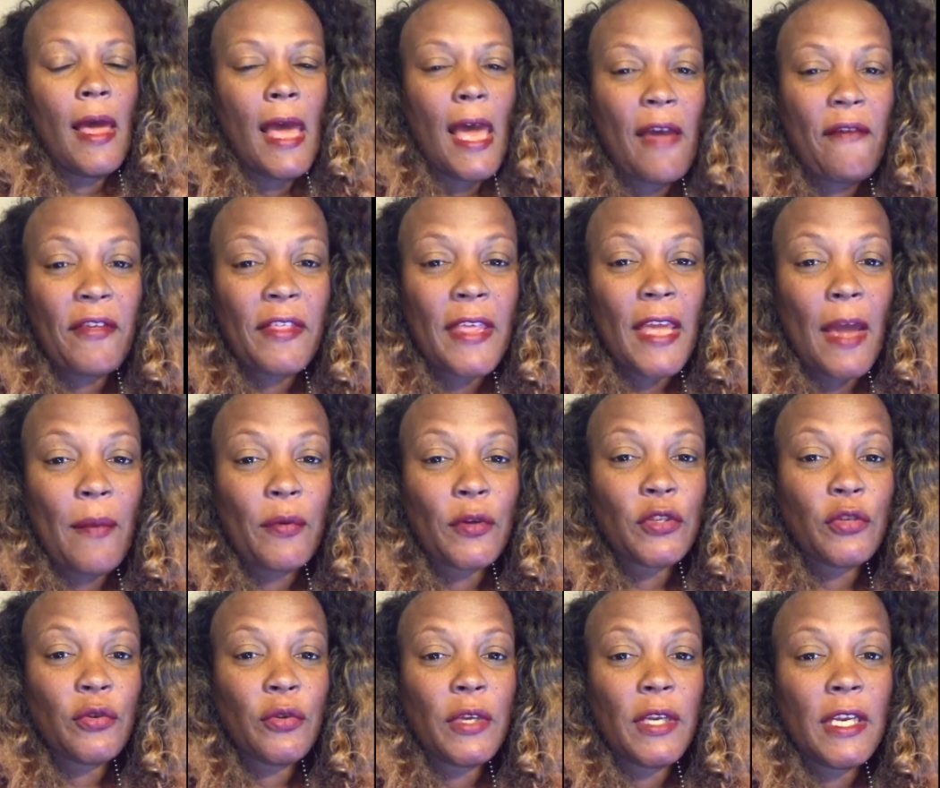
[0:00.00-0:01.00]
having the
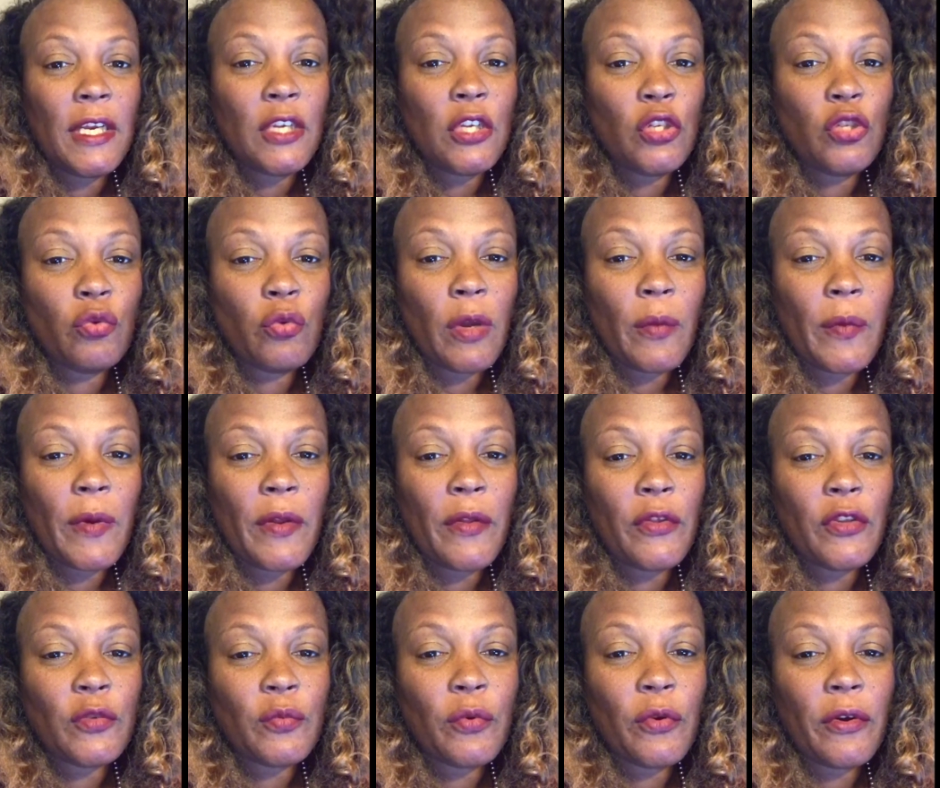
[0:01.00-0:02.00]
opportunity to join one of
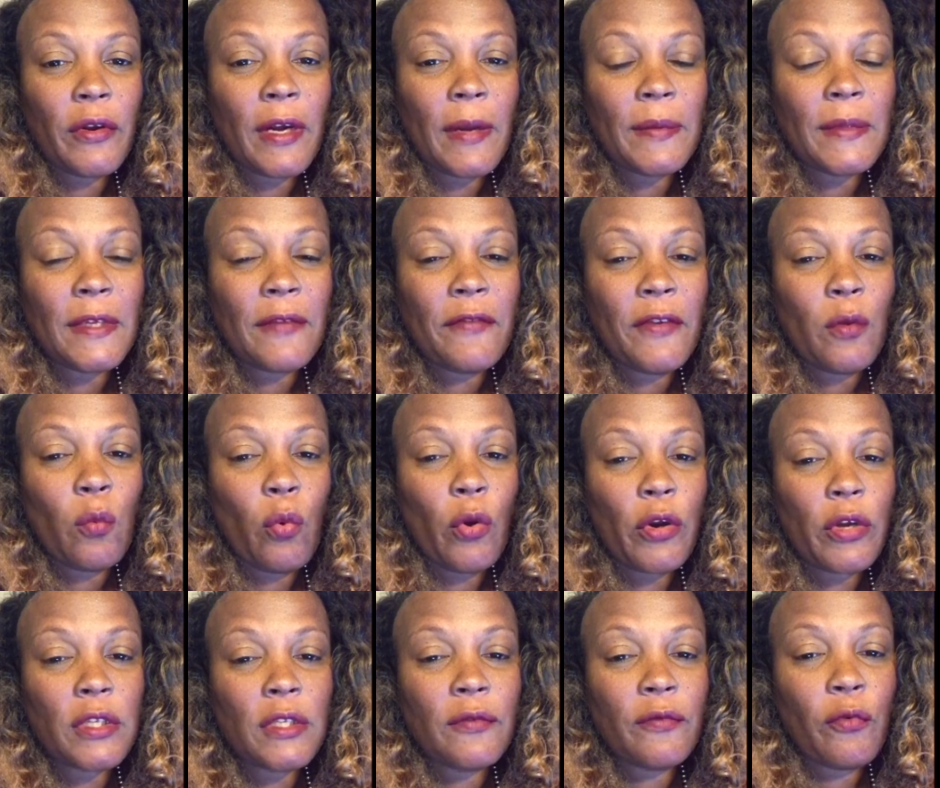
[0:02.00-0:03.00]
those programs if it
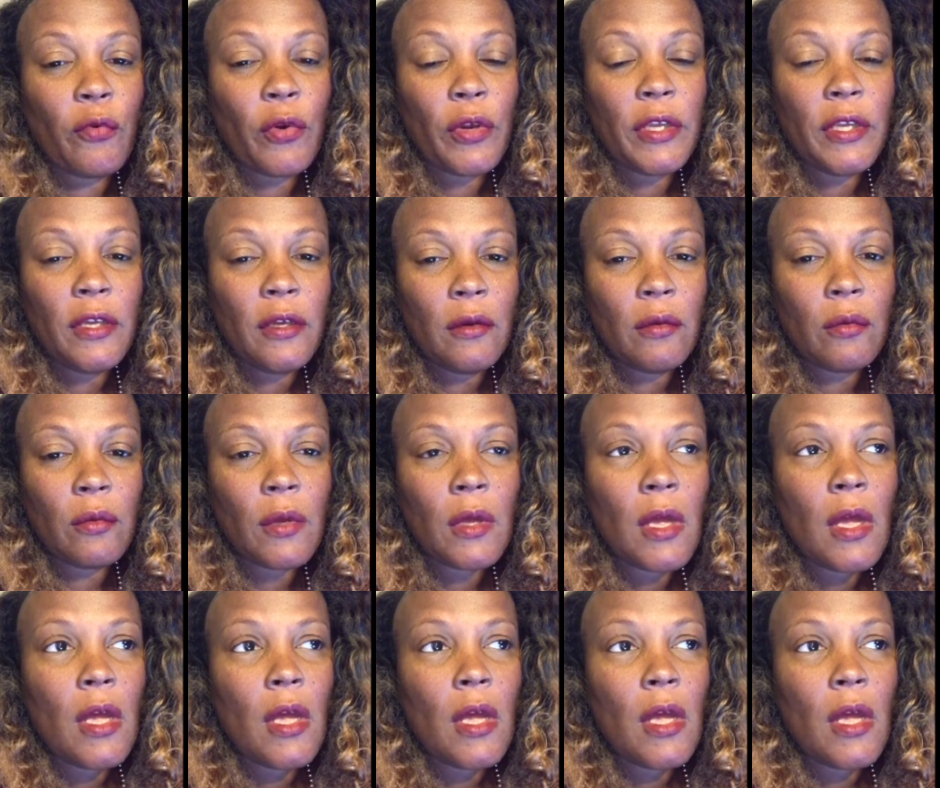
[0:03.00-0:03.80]
works for you.